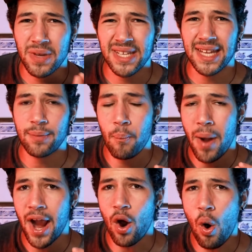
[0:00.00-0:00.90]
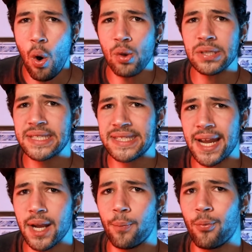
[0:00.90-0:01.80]
means that my whole
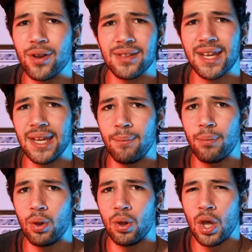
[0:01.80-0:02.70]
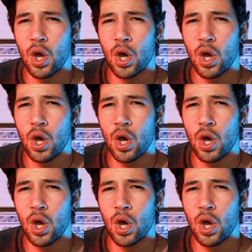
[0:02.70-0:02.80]
setup with the gimbal